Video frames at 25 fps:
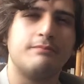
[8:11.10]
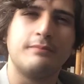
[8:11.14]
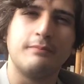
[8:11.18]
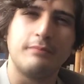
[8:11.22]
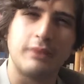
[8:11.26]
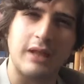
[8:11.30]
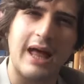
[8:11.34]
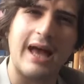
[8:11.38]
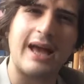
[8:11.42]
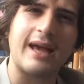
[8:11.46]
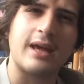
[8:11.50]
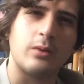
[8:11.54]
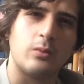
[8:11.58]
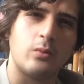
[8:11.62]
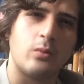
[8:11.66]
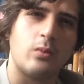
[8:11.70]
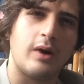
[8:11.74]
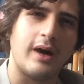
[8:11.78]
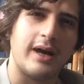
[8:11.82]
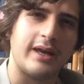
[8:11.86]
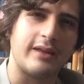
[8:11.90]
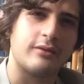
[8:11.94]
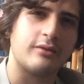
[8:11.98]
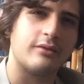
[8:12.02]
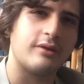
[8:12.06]
black and
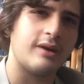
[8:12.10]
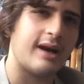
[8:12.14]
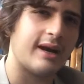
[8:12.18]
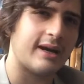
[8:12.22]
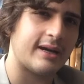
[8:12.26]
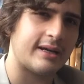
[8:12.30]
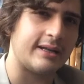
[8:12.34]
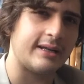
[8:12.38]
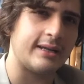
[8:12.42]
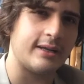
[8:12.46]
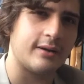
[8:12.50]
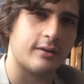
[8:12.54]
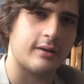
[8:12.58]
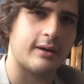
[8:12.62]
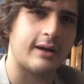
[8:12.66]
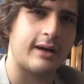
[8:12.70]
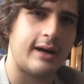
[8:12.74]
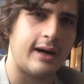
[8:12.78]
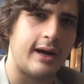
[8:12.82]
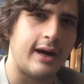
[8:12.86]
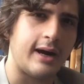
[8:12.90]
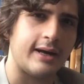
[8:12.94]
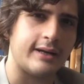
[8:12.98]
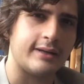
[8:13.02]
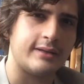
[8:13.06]
white, they're not clear
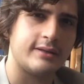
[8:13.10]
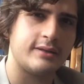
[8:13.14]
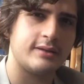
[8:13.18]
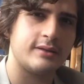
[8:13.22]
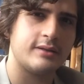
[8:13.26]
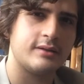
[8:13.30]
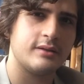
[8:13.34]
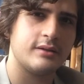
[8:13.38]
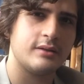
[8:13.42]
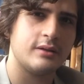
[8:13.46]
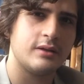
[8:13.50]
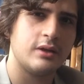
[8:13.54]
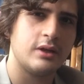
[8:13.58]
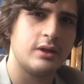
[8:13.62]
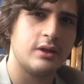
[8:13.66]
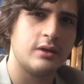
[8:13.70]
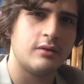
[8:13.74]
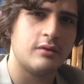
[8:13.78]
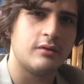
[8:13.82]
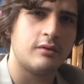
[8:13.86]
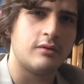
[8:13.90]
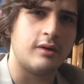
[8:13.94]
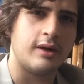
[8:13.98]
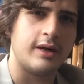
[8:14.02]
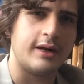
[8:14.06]
cut,
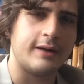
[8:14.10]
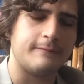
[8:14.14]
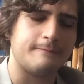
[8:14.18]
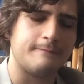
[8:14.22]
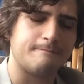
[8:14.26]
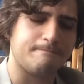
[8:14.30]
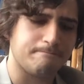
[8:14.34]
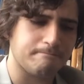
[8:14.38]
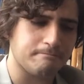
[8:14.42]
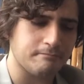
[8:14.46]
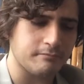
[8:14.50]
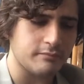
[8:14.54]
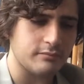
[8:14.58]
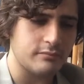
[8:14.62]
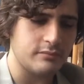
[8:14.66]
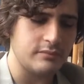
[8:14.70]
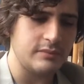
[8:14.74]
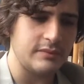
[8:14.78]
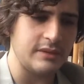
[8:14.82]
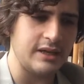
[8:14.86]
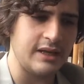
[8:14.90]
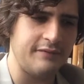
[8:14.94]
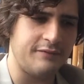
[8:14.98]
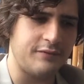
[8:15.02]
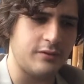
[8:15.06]
right?
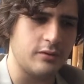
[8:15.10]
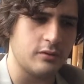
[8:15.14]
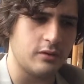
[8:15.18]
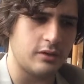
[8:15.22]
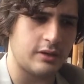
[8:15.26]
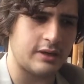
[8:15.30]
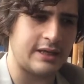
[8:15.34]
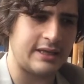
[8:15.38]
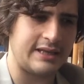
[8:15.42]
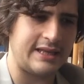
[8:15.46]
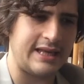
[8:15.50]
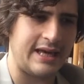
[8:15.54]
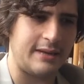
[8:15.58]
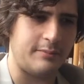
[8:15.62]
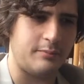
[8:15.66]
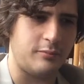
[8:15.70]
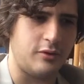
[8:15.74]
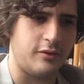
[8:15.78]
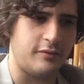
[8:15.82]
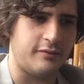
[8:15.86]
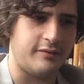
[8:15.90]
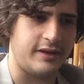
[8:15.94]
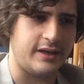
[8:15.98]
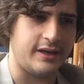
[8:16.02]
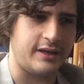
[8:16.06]
If you look at that
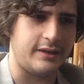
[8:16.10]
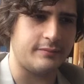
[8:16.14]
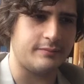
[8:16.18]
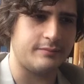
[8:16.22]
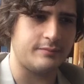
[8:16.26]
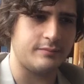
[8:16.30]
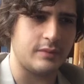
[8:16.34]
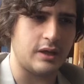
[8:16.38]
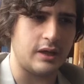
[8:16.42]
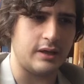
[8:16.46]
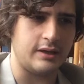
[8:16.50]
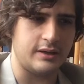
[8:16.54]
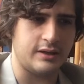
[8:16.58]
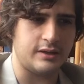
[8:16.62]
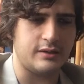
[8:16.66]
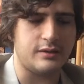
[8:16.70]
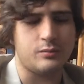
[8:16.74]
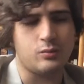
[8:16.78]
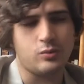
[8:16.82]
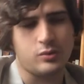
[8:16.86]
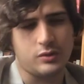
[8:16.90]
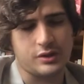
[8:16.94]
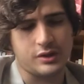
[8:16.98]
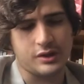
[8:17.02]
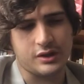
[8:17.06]
movie, and
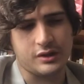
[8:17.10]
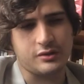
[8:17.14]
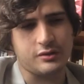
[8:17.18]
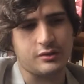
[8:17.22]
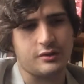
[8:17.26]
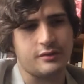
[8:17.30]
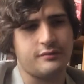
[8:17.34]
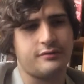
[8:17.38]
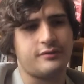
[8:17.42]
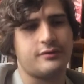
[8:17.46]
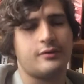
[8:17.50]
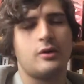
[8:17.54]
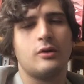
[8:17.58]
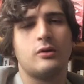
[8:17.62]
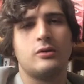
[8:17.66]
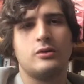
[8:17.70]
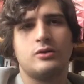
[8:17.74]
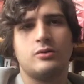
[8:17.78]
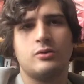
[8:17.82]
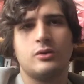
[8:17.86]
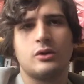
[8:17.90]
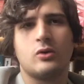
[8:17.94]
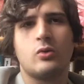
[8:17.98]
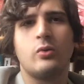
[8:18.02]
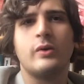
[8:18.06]
we'll just sort of
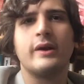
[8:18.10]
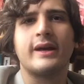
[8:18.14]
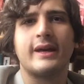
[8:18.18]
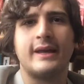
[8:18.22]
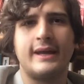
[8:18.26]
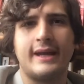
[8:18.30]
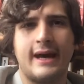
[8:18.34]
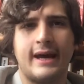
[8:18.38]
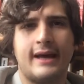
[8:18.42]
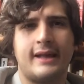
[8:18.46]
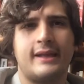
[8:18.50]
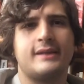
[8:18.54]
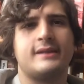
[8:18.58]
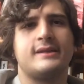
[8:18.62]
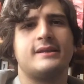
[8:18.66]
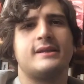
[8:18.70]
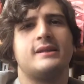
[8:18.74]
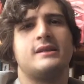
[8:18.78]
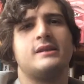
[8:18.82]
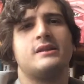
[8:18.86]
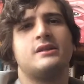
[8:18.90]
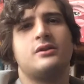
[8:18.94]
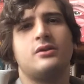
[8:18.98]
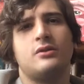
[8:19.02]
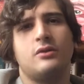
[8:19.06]
do a quick
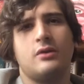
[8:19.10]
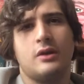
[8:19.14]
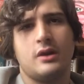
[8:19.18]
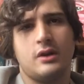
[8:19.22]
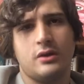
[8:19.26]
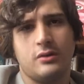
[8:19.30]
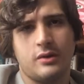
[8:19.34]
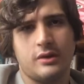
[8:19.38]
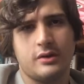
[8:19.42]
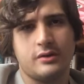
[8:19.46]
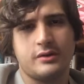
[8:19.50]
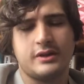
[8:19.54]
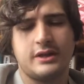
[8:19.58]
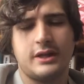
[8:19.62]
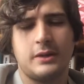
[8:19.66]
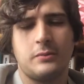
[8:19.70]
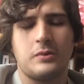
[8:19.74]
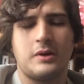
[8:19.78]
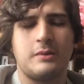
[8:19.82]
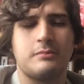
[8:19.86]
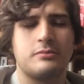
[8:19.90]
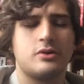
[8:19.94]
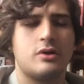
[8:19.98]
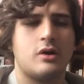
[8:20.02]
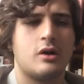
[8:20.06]
analysis so that you understand what
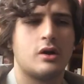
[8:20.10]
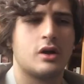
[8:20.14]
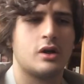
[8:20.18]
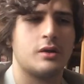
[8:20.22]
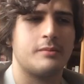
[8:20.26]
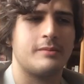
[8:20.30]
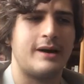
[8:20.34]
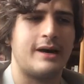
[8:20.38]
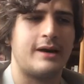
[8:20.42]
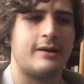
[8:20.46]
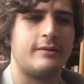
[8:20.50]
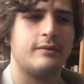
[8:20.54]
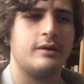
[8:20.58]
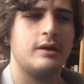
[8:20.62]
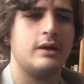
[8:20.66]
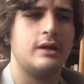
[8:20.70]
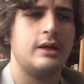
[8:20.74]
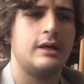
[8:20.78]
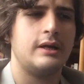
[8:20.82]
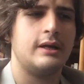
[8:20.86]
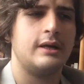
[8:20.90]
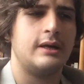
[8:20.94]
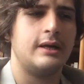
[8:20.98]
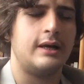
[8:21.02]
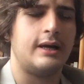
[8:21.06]
I'm talking about,
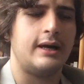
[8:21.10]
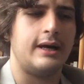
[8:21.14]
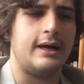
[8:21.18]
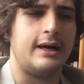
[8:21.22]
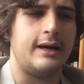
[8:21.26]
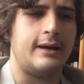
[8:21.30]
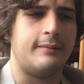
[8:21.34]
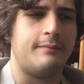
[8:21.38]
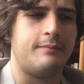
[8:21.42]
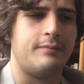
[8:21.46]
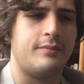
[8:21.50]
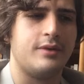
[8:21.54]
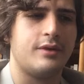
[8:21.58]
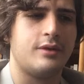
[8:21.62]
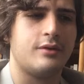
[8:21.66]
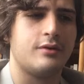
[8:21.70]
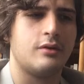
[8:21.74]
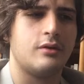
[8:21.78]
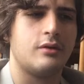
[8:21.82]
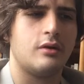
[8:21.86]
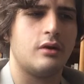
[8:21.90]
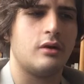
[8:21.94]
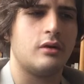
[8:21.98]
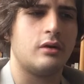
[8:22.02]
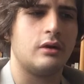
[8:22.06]
uh,
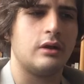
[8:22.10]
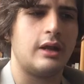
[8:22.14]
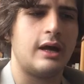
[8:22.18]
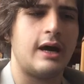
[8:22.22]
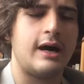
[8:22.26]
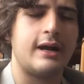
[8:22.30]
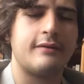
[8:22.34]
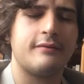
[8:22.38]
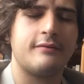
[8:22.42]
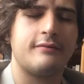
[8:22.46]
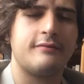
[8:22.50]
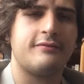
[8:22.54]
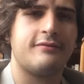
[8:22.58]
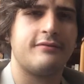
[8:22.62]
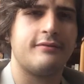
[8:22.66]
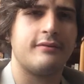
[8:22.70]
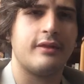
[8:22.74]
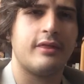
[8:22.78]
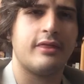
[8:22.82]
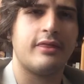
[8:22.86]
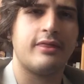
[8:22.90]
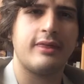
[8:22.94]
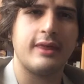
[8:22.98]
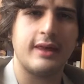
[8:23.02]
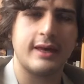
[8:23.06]
there are a lot of
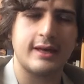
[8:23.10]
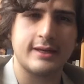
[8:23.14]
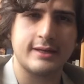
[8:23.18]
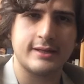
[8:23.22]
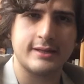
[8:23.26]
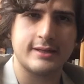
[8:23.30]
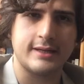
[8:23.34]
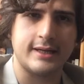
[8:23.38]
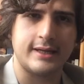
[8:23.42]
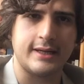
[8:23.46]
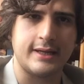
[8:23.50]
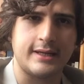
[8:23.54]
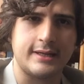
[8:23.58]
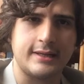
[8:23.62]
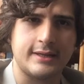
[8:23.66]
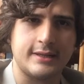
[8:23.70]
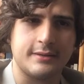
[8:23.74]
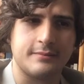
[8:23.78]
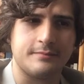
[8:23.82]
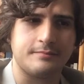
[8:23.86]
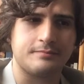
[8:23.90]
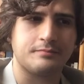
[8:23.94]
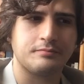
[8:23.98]
things in it